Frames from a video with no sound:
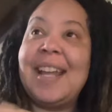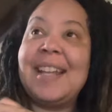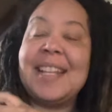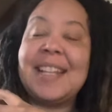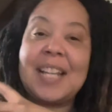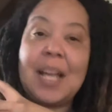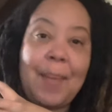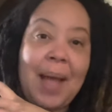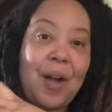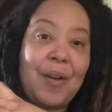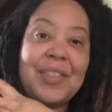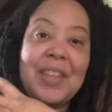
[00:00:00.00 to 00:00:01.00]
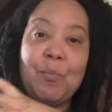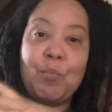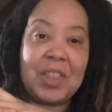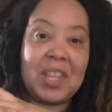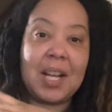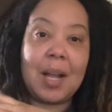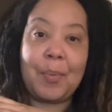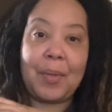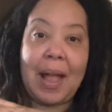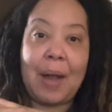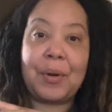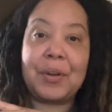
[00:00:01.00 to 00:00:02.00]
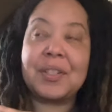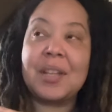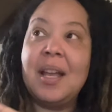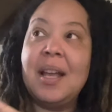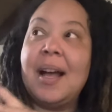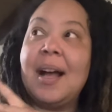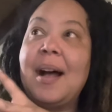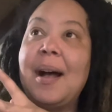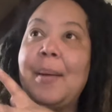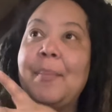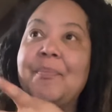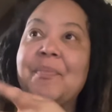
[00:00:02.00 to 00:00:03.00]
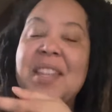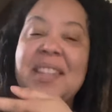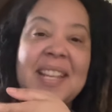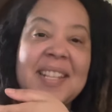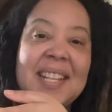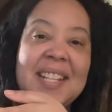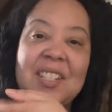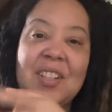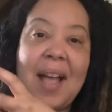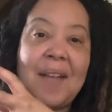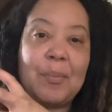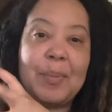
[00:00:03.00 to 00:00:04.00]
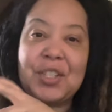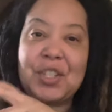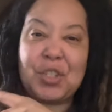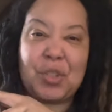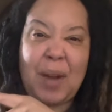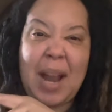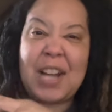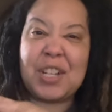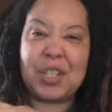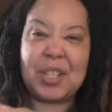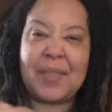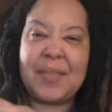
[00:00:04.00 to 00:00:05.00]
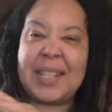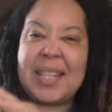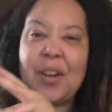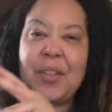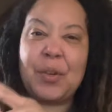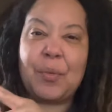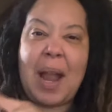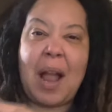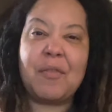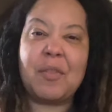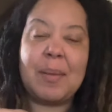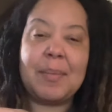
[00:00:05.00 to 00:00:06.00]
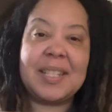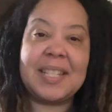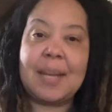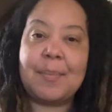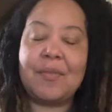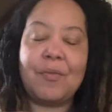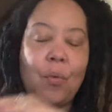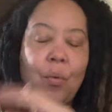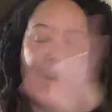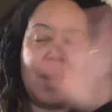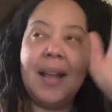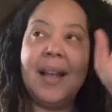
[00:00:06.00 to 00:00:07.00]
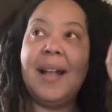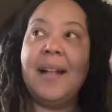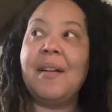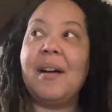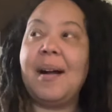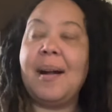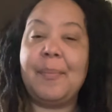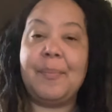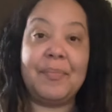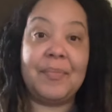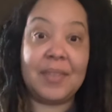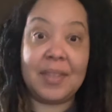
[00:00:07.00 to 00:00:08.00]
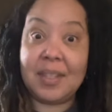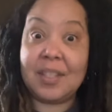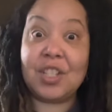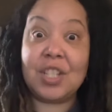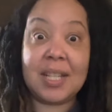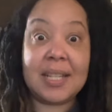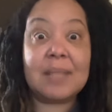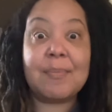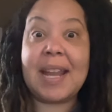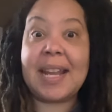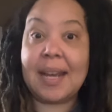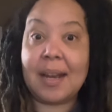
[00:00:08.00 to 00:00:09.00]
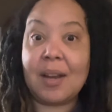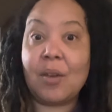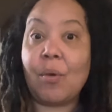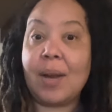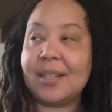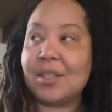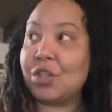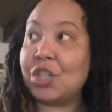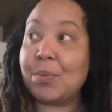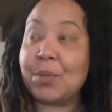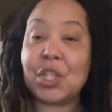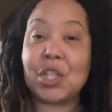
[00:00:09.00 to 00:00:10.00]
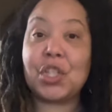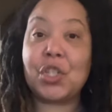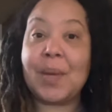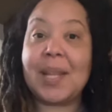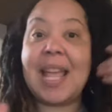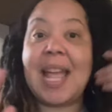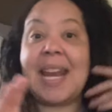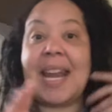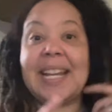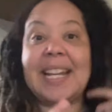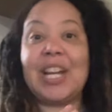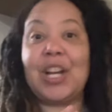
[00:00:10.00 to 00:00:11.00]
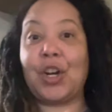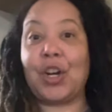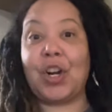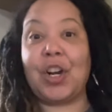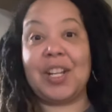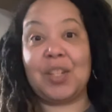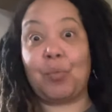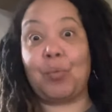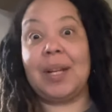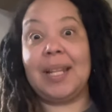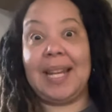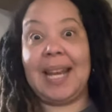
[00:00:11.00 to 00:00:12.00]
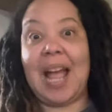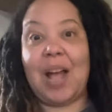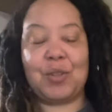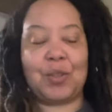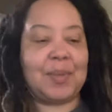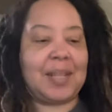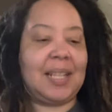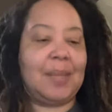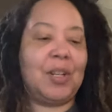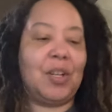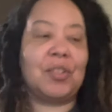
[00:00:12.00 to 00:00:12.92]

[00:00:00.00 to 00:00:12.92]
then they come out, and then within a couple hours, unless they still have a bunch of scratch and stuff like that on the ground from maybe the day before, she's making a noise. So she was just doing that, and I could hear her, and it's really loud. So I was like, let me go